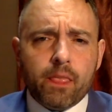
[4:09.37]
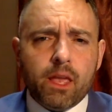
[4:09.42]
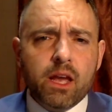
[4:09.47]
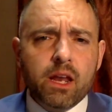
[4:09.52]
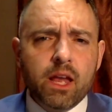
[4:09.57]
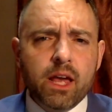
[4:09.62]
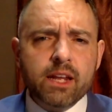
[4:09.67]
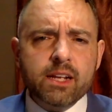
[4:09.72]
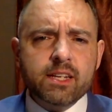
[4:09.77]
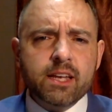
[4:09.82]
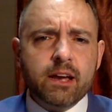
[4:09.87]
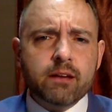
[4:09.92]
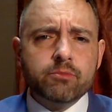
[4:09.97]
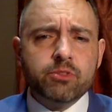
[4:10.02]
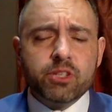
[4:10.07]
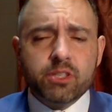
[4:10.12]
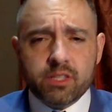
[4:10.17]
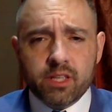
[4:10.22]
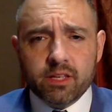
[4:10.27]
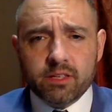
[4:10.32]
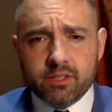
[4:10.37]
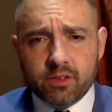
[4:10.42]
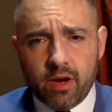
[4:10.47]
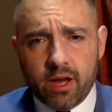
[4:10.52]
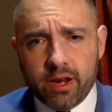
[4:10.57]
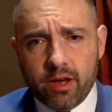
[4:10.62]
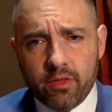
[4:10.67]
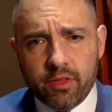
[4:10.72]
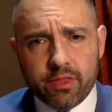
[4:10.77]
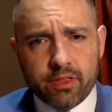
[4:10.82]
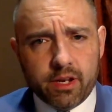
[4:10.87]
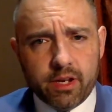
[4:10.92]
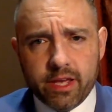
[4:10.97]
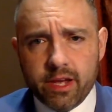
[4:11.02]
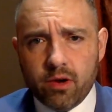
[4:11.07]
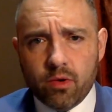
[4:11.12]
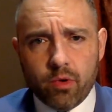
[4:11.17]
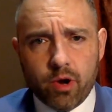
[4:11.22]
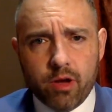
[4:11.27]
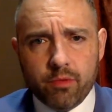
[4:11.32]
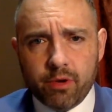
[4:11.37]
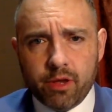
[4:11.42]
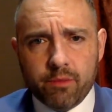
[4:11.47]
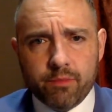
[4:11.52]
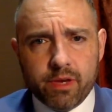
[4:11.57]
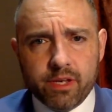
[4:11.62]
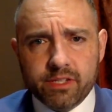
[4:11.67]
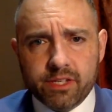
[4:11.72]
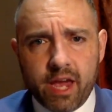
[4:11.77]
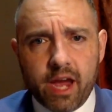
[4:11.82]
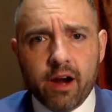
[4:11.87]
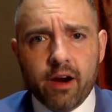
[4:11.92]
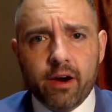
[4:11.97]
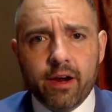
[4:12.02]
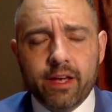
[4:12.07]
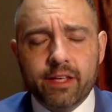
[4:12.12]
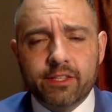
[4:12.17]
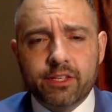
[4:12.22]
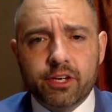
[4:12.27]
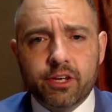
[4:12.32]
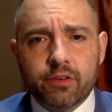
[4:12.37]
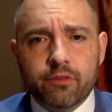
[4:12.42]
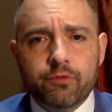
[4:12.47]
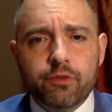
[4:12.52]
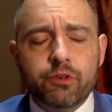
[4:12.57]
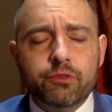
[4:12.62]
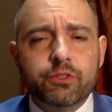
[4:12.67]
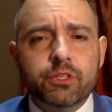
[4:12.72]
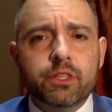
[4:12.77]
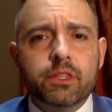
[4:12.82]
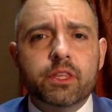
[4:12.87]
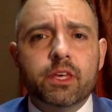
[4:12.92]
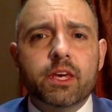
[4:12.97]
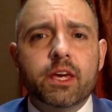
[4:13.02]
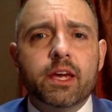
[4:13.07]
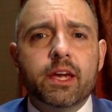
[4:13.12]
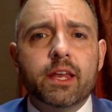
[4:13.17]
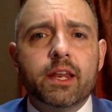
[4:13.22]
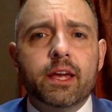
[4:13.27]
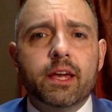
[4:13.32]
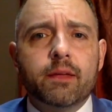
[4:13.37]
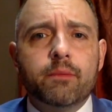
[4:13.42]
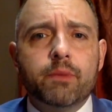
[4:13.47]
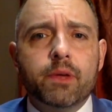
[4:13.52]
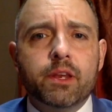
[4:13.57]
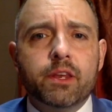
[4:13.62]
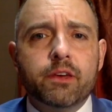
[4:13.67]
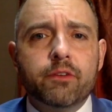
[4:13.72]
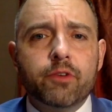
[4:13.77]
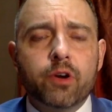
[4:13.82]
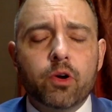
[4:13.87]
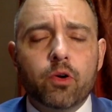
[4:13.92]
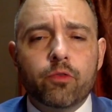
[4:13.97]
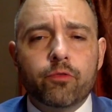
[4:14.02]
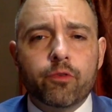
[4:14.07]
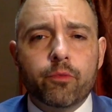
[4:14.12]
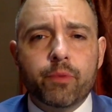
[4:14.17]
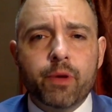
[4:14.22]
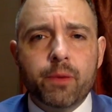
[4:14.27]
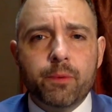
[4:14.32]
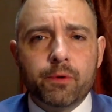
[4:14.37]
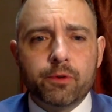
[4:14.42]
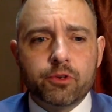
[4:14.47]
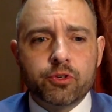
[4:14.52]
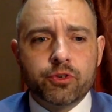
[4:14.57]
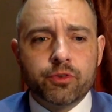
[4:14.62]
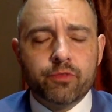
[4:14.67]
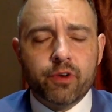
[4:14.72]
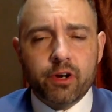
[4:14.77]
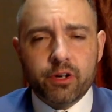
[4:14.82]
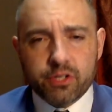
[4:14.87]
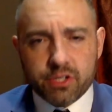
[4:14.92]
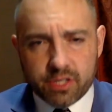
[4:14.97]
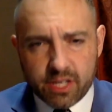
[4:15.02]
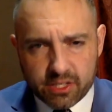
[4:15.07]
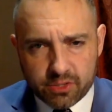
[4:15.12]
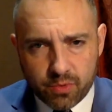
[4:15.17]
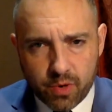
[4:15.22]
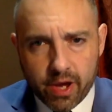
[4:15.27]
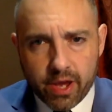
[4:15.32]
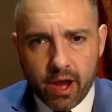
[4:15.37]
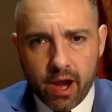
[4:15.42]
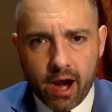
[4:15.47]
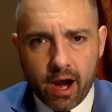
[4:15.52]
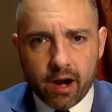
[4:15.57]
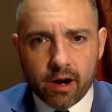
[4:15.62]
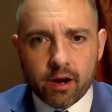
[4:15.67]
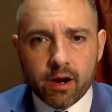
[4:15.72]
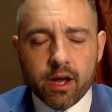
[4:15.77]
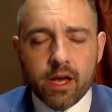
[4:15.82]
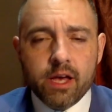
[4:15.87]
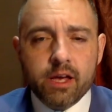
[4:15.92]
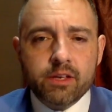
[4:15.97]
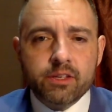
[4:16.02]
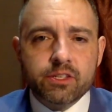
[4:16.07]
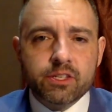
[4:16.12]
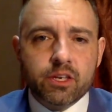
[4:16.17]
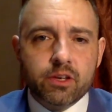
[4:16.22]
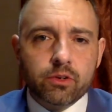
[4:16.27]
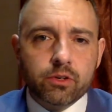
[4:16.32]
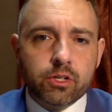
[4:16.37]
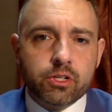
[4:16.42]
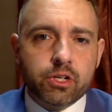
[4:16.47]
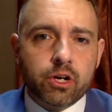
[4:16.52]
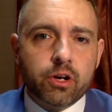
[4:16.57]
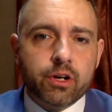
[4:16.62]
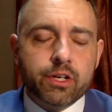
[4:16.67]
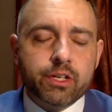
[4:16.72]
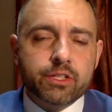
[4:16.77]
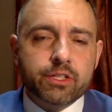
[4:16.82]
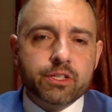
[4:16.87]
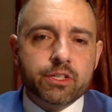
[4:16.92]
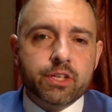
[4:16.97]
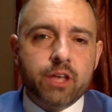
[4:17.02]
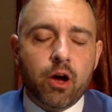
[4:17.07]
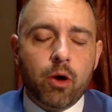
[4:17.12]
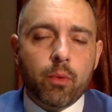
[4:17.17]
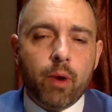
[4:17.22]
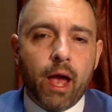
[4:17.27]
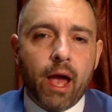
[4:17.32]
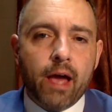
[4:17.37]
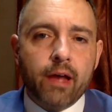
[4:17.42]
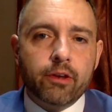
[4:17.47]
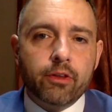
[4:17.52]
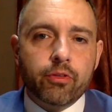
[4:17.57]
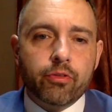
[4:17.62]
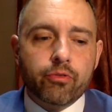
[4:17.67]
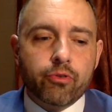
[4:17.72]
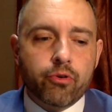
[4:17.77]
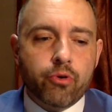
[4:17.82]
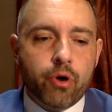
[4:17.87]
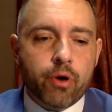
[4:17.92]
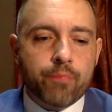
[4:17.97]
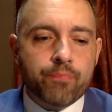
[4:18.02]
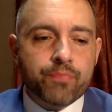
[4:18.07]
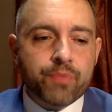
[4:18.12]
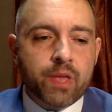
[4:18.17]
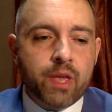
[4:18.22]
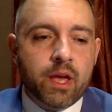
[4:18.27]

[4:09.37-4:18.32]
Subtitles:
A lot of times, so I know that the legal realm can be scary. It's a confusing thing, and it can be difficult for people to traverse, and that's why you hire skilled attorneys, is to help guide you through it.